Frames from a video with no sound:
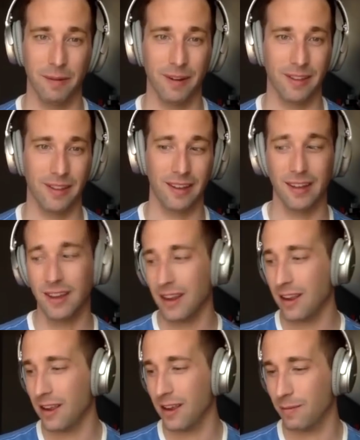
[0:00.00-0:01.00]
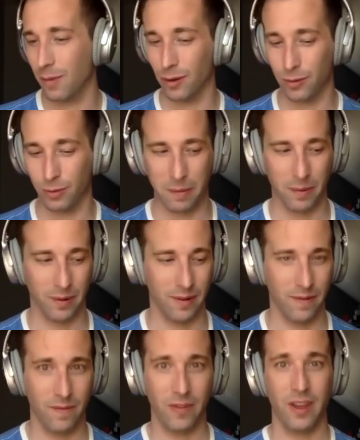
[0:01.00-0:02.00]
I think most people,
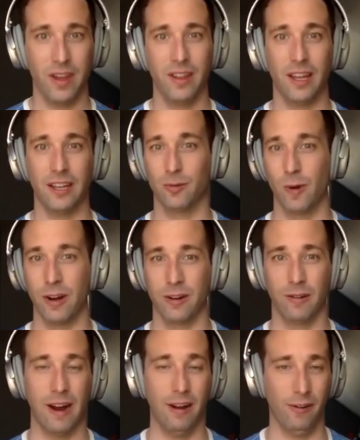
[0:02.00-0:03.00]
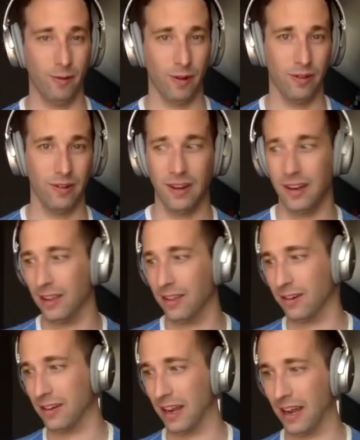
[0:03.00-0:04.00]
they just walk around with it in
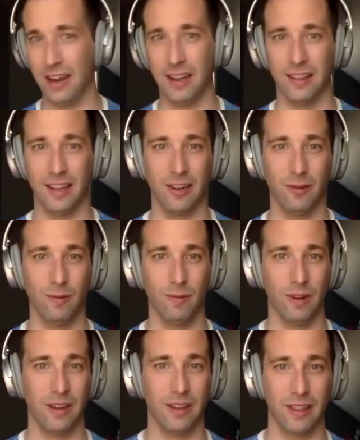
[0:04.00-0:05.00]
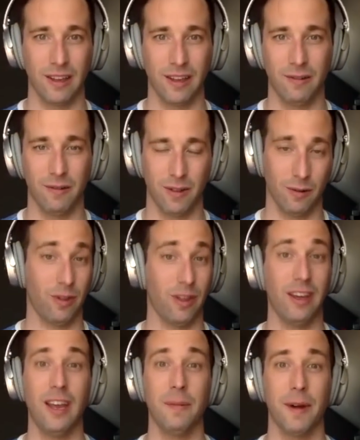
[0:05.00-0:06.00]
their day and they don't really think they're
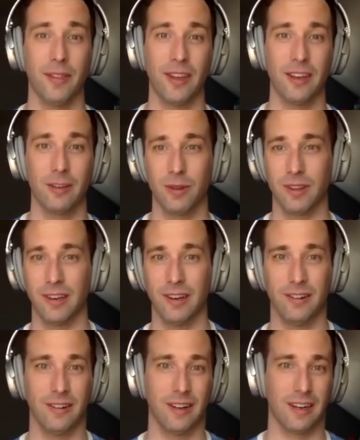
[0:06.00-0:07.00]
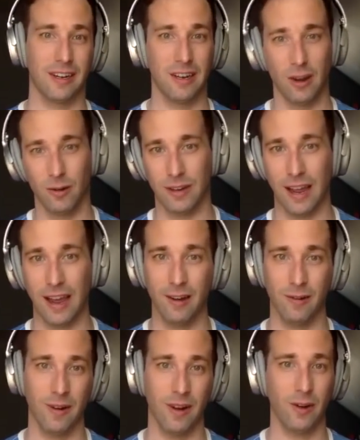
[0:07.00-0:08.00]
thinking about things, but they don't like note
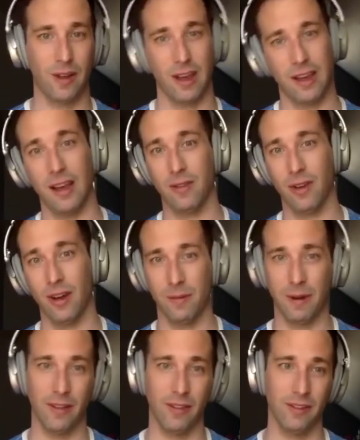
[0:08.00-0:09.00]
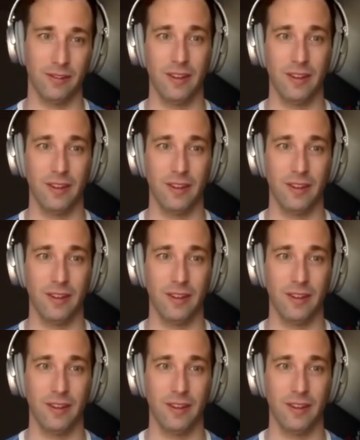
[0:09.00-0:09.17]
down, okay, I thought about this.